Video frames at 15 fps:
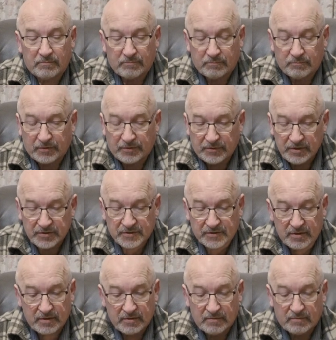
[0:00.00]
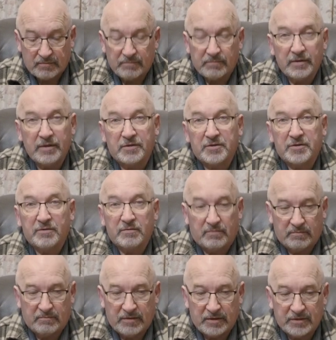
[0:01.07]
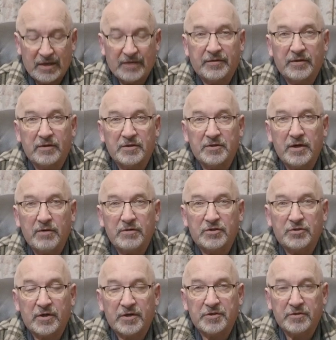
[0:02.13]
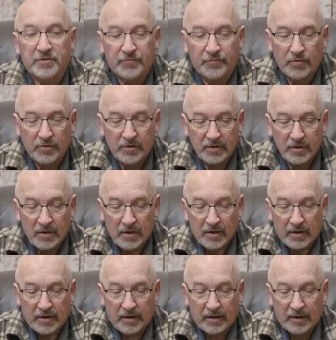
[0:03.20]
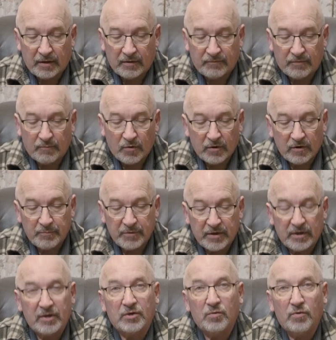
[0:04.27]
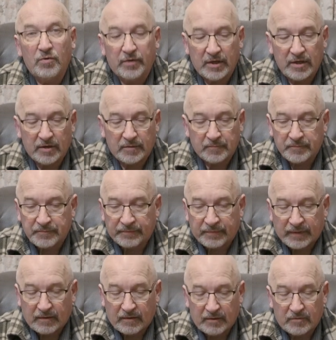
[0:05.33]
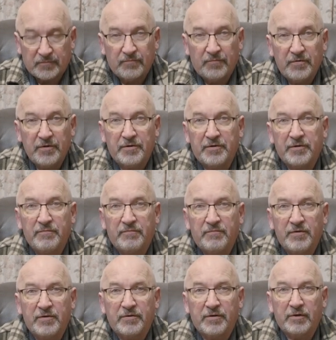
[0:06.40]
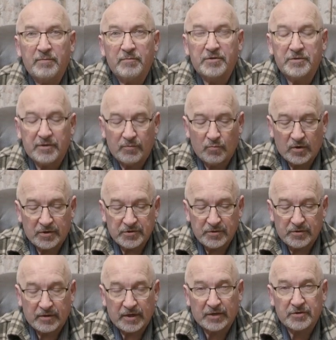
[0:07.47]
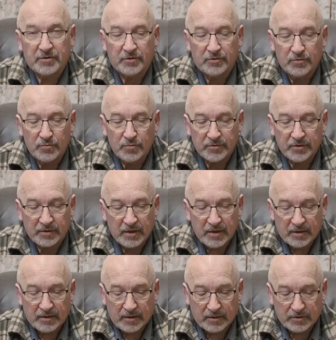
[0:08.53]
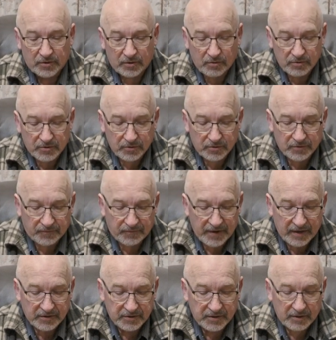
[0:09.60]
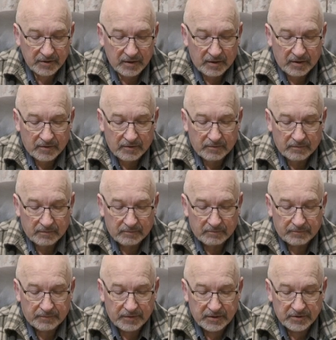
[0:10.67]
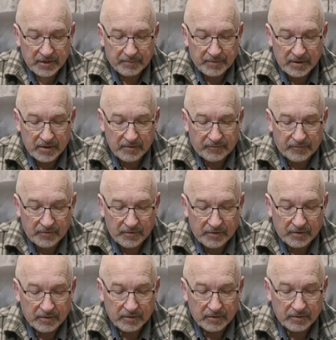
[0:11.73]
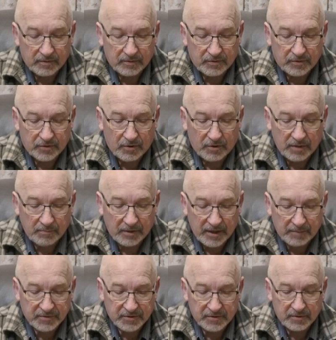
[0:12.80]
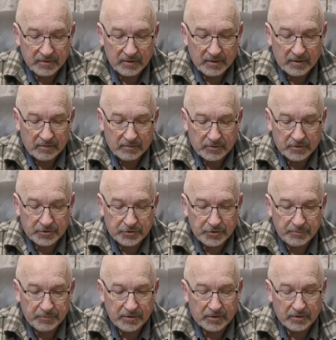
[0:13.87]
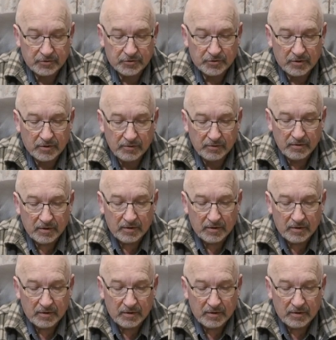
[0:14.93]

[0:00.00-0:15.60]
with this thing, there's nothing. There's no instructions for it, and from what I've been able to work out, it's very, very limited in what you can actually do with it. Now, it's got all sorts of fancy things up here for time-lapse, stupid control.